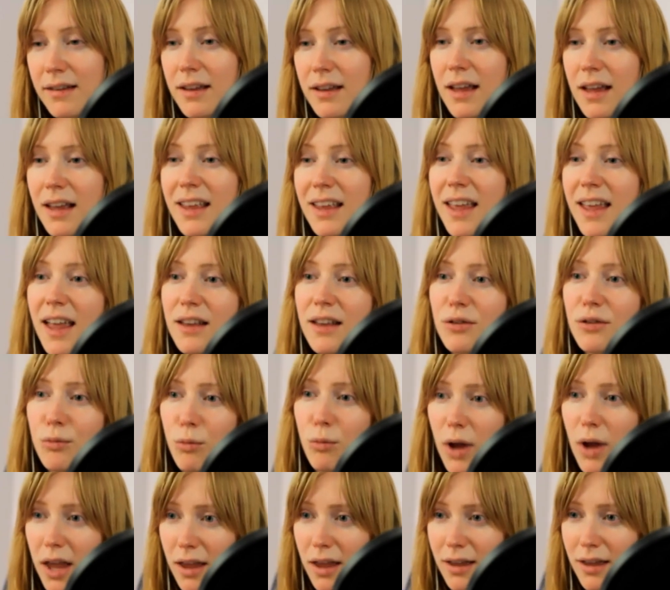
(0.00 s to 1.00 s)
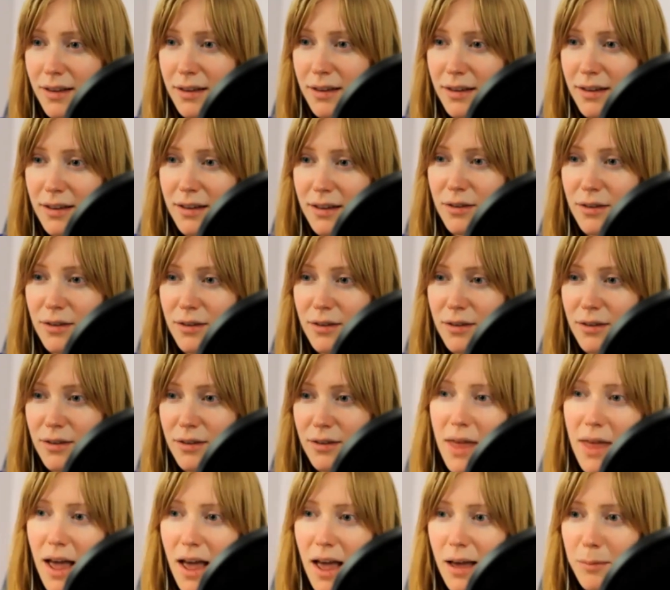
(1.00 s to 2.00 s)
and gained weight from
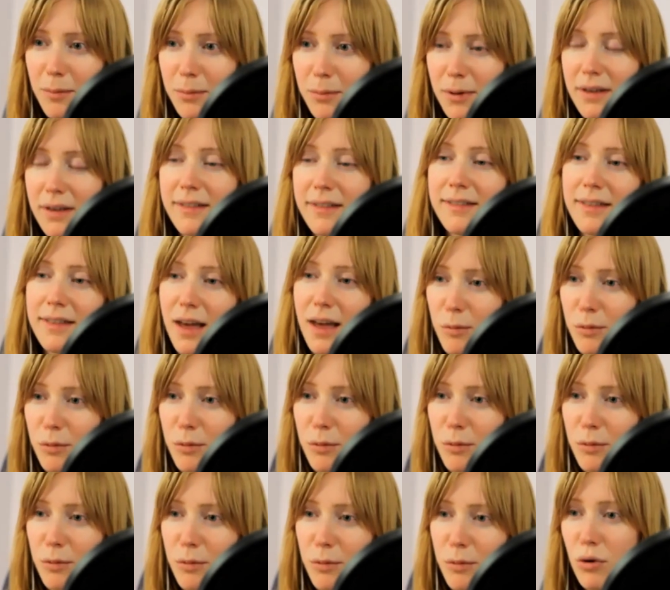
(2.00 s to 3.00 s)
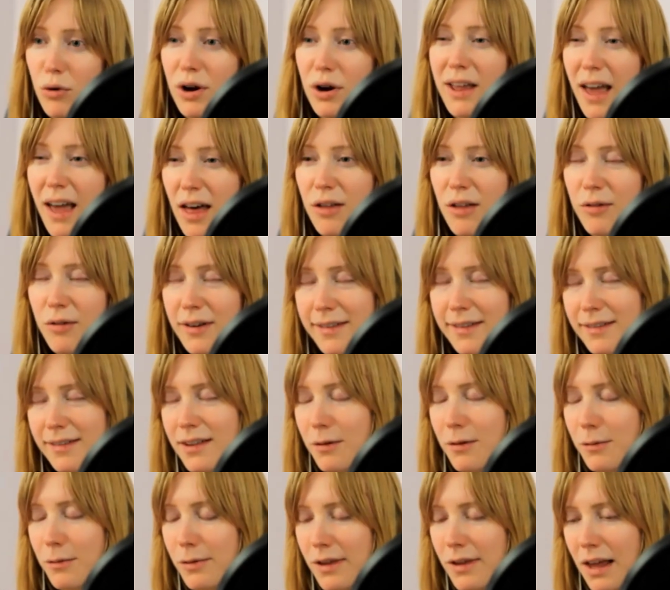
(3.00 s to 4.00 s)
that because that was more calories than
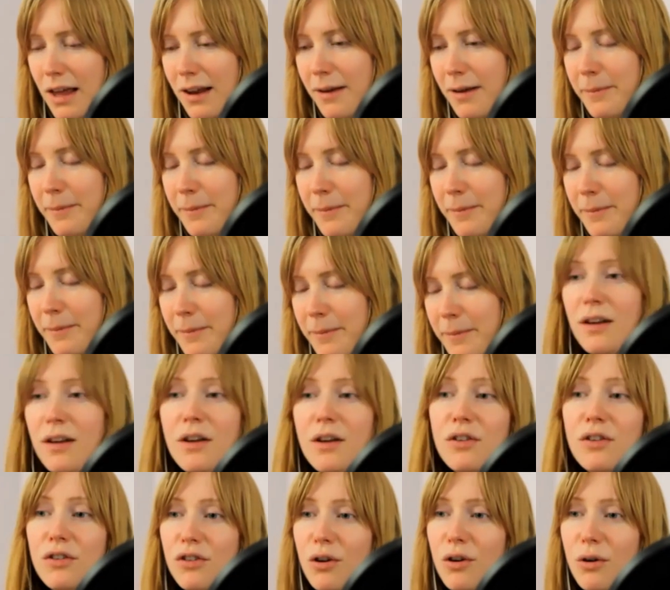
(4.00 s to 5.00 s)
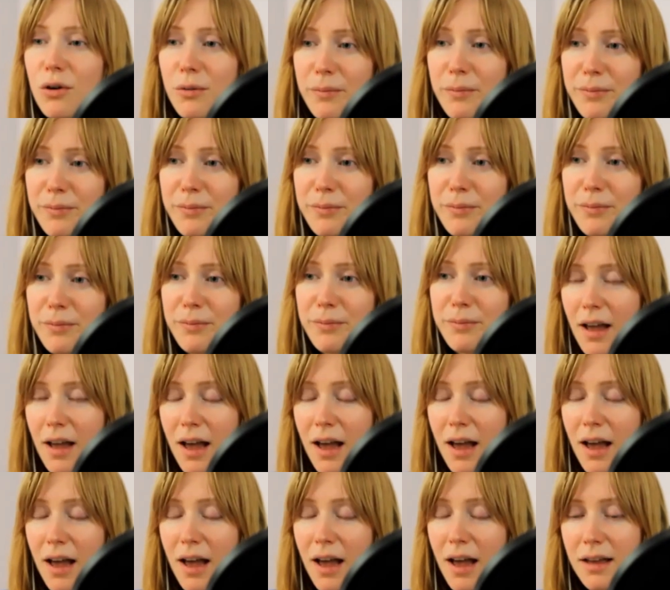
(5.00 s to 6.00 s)
I was getting. So
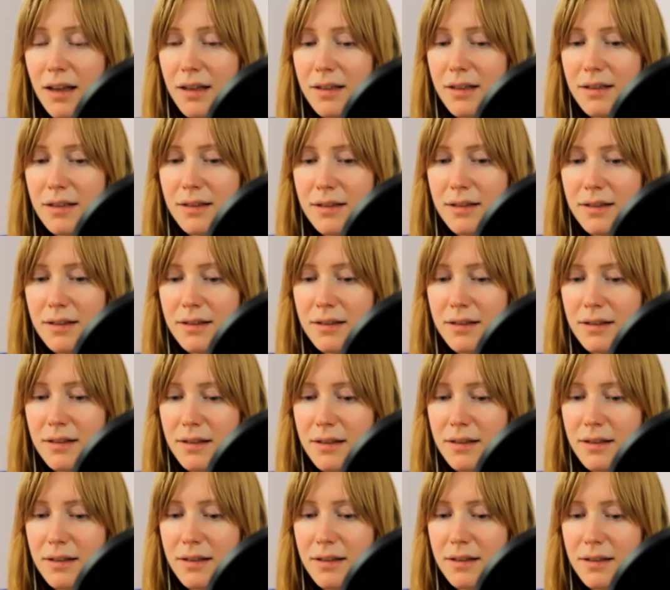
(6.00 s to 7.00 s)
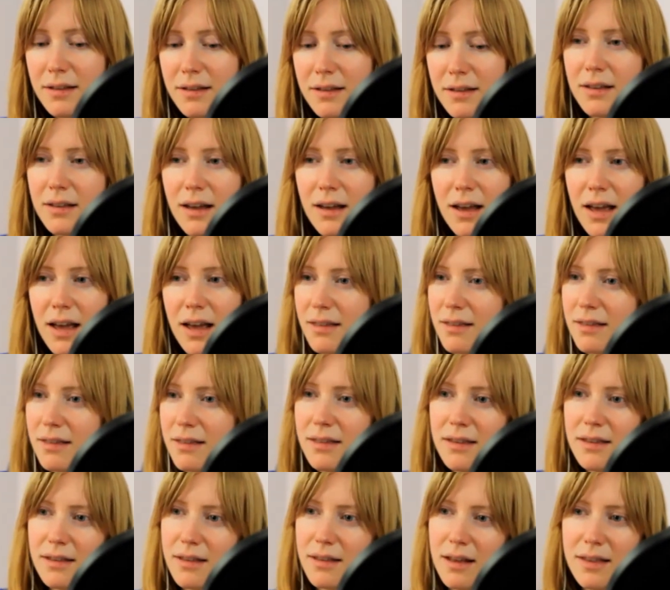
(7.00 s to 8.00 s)
I I
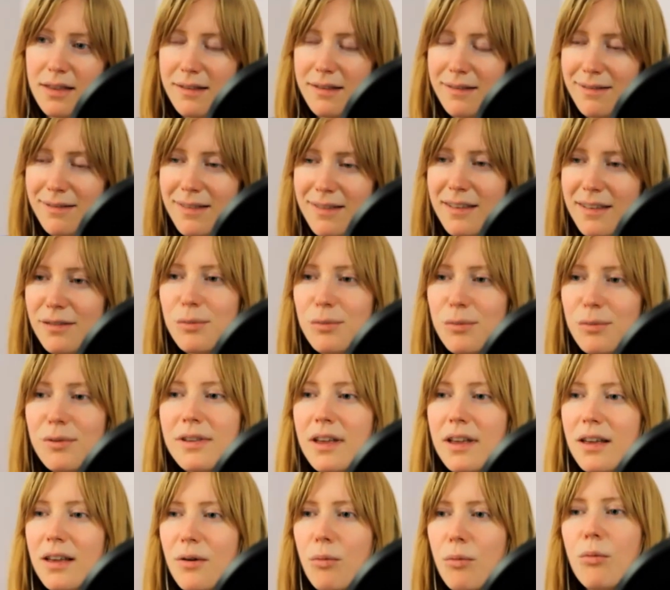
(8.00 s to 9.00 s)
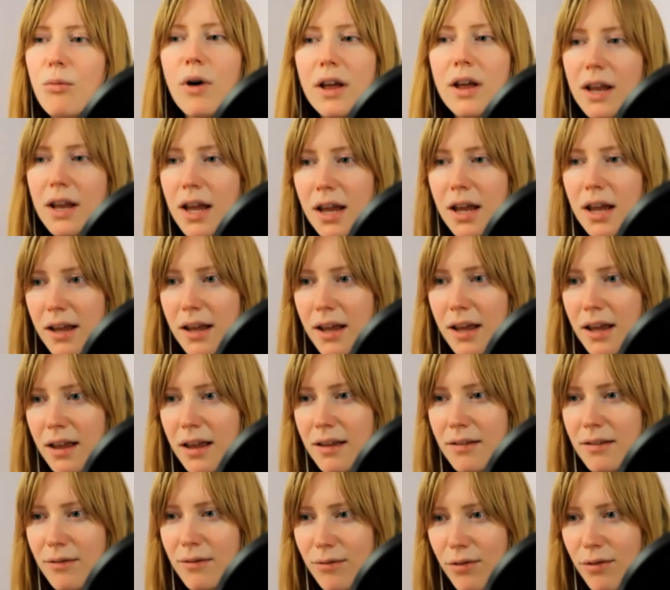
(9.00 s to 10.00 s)
this this was like a 180
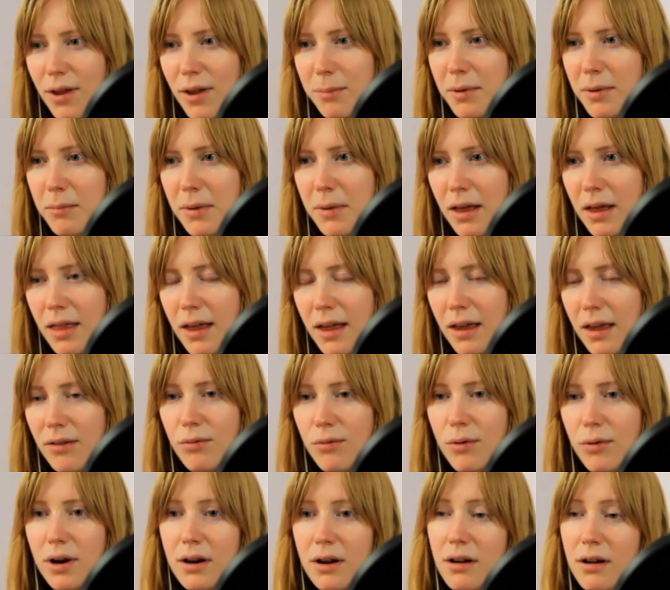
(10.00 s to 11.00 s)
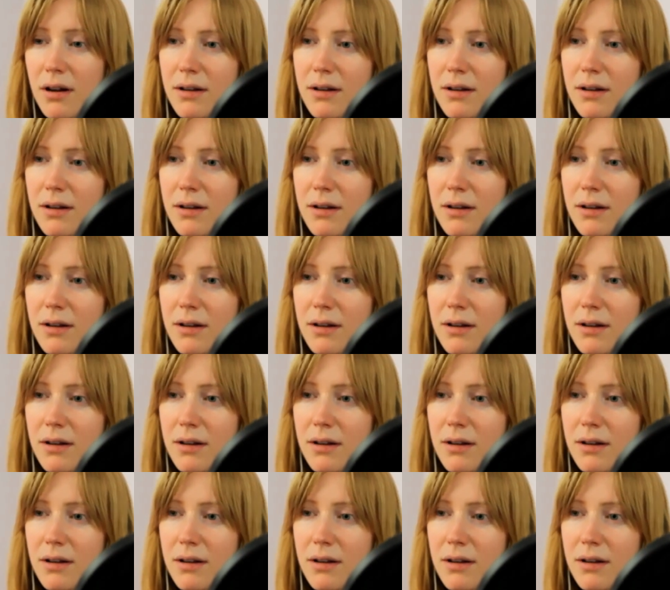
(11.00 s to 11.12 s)
flip in my life where